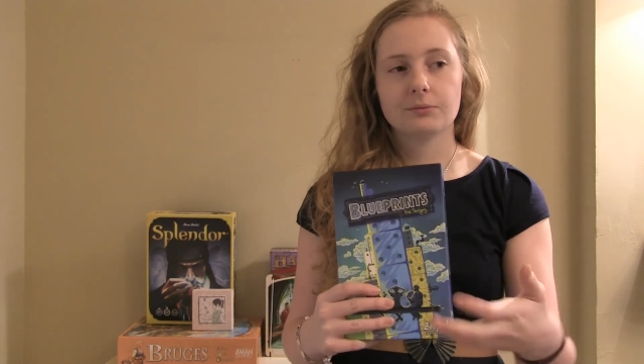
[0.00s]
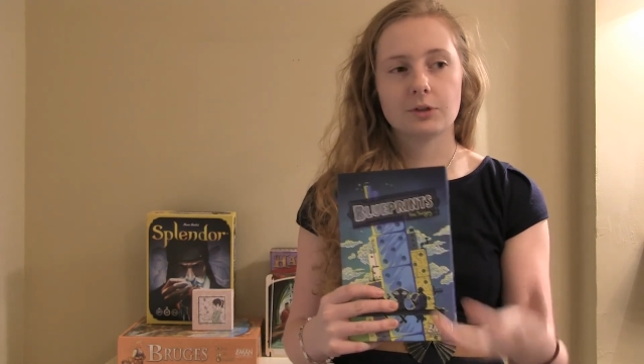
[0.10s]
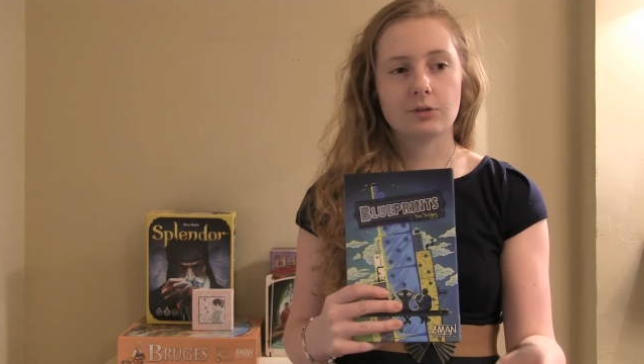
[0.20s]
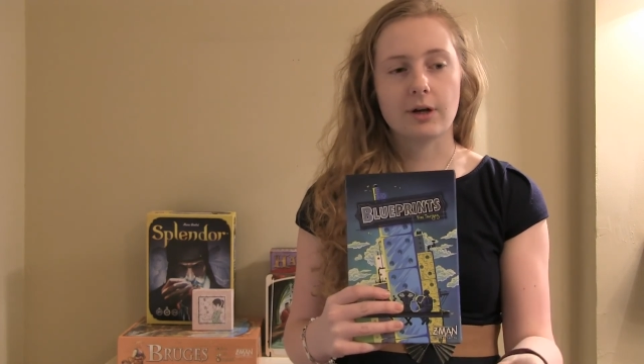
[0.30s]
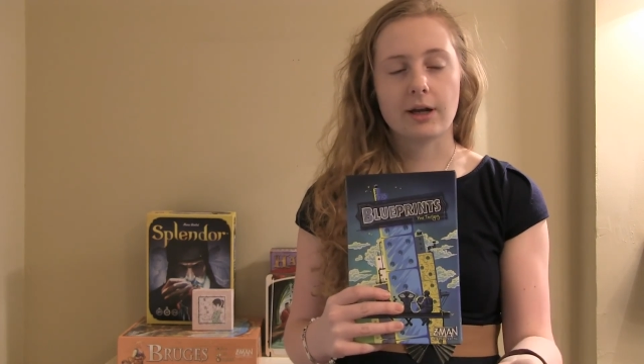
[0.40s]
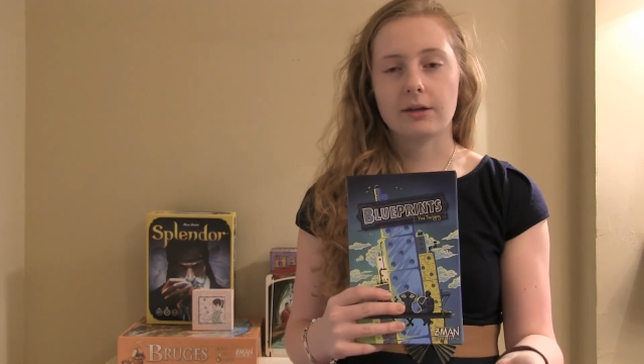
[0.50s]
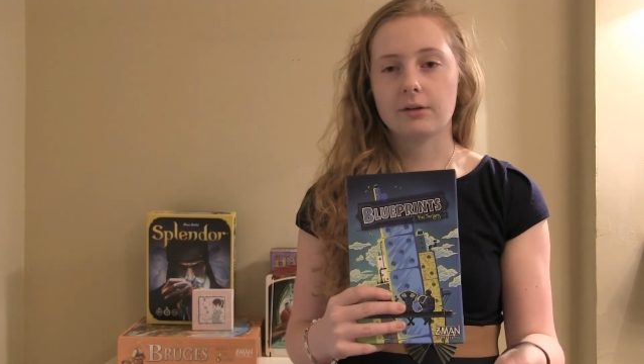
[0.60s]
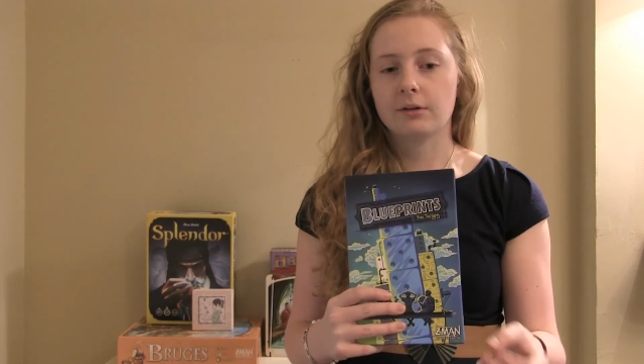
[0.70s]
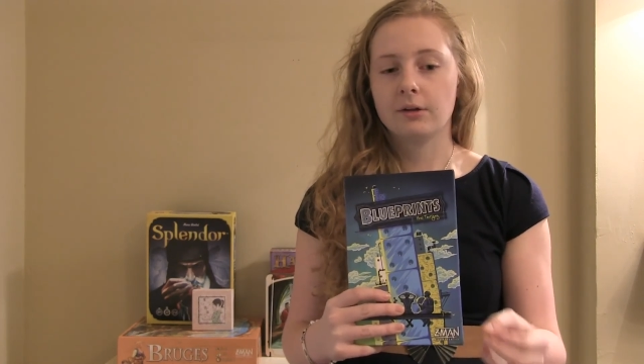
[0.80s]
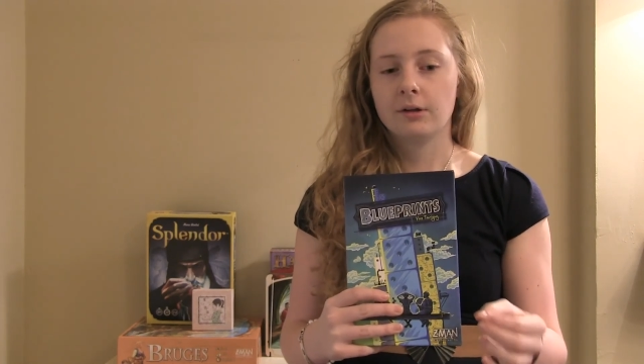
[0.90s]

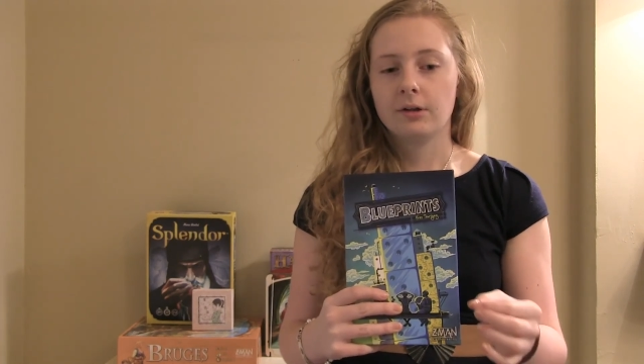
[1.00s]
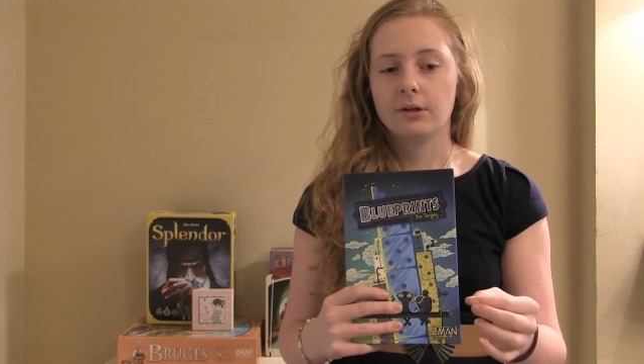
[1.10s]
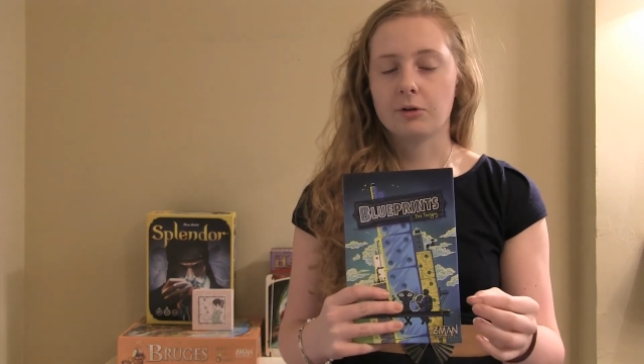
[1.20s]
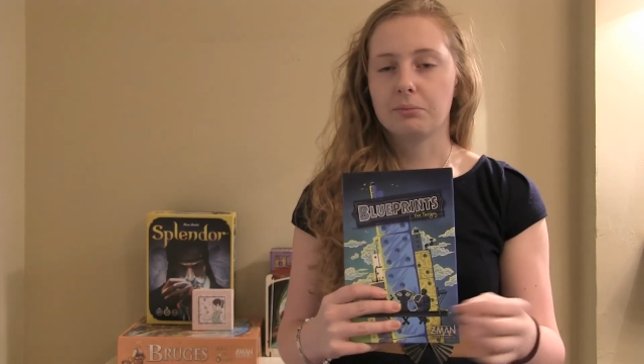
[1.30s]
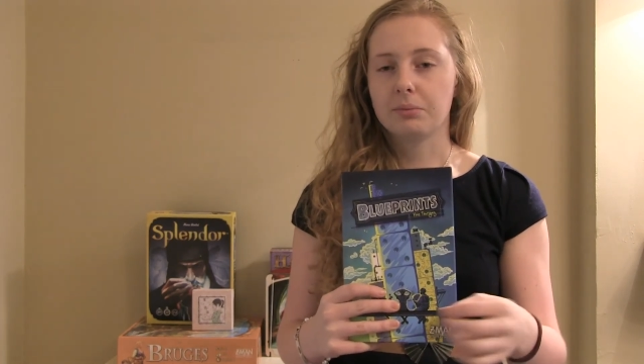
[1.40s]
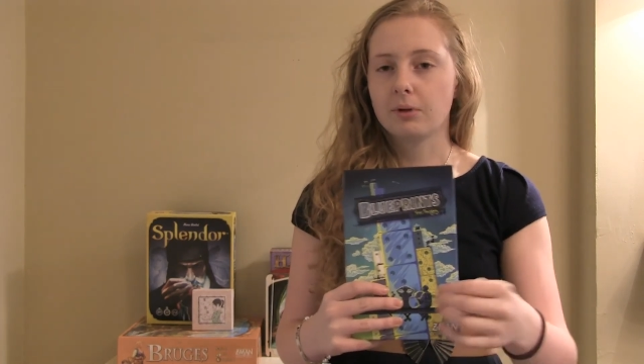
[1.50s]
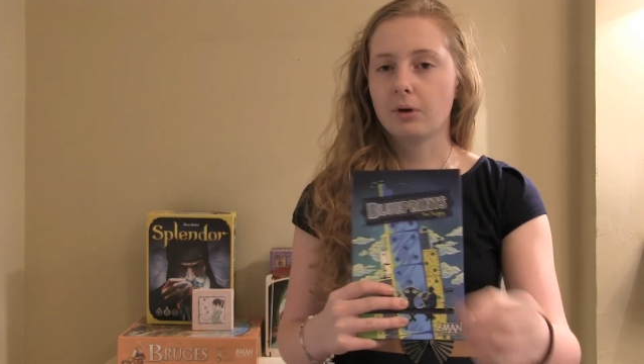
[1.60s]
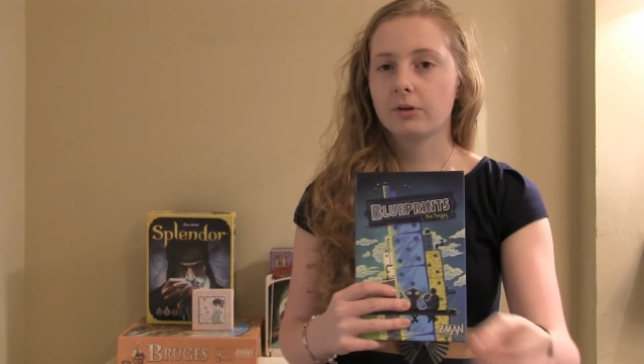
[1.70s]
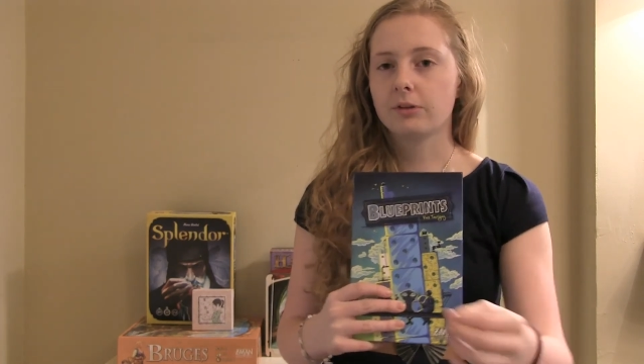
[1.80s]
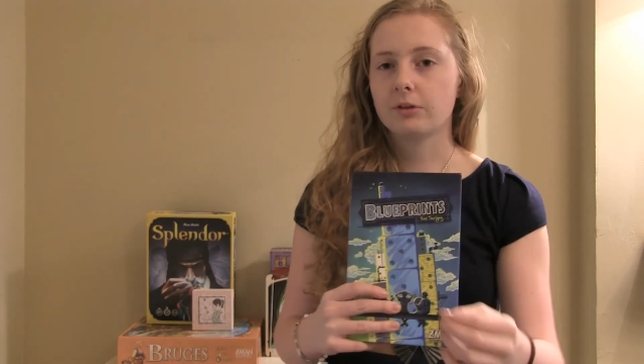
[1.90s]
try and
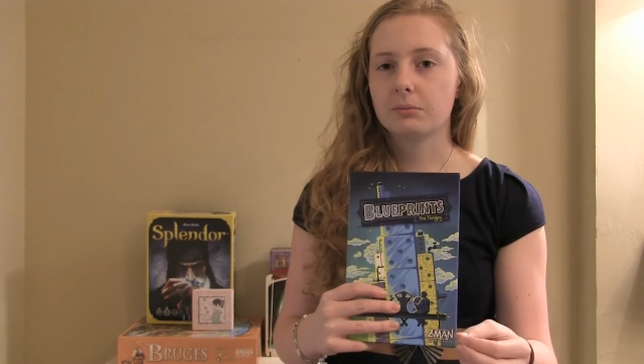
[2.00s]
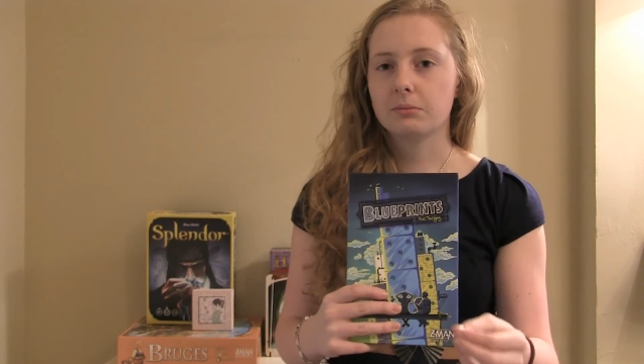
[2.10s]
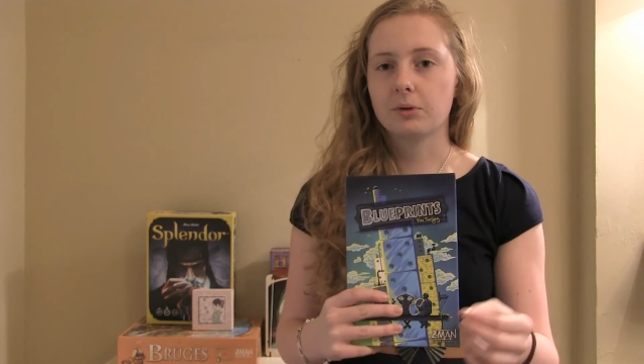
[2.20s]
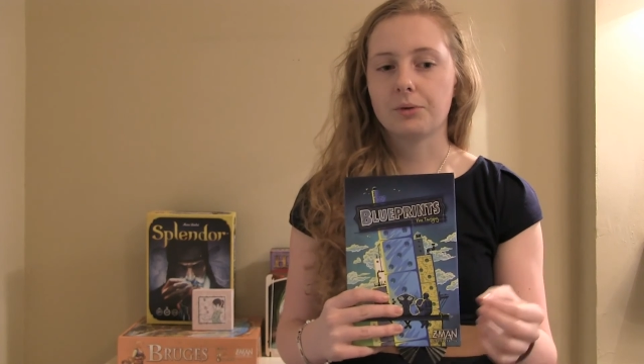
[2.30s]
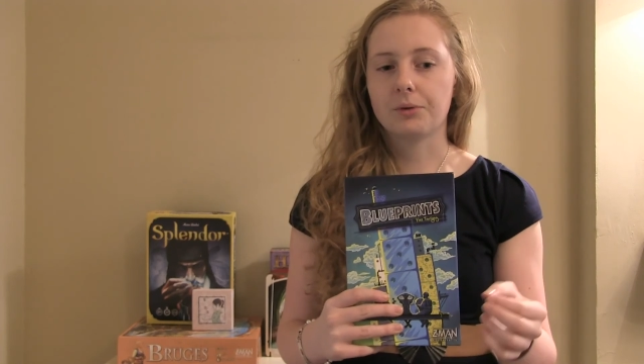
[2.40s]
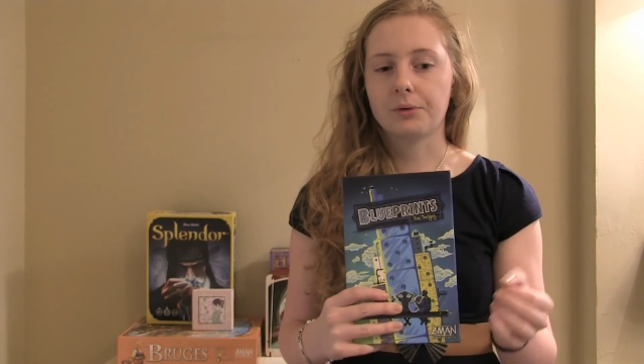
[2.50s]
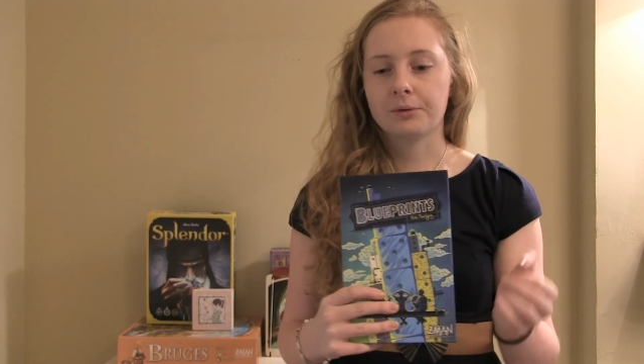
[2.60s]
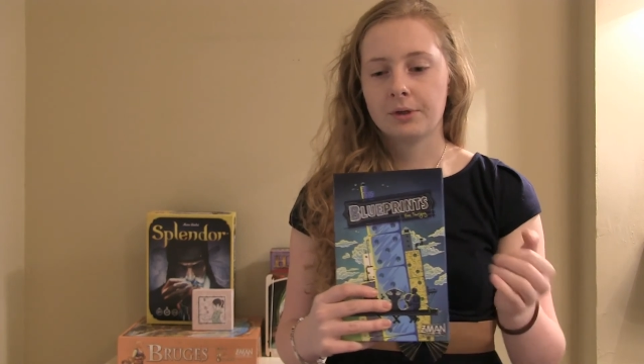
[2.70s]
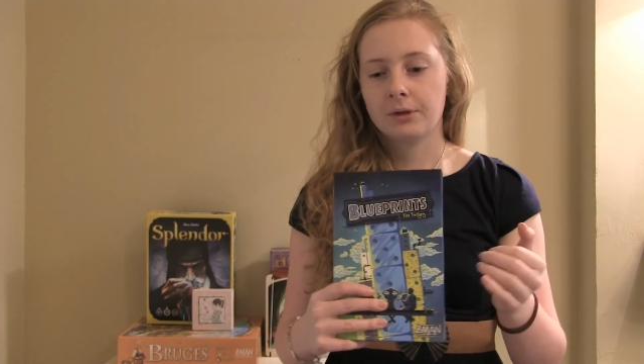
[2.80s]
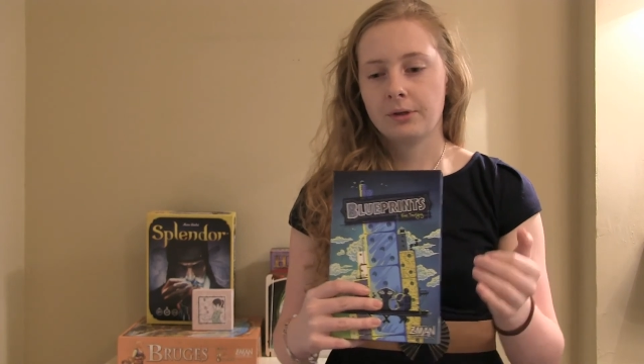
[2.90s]
block them or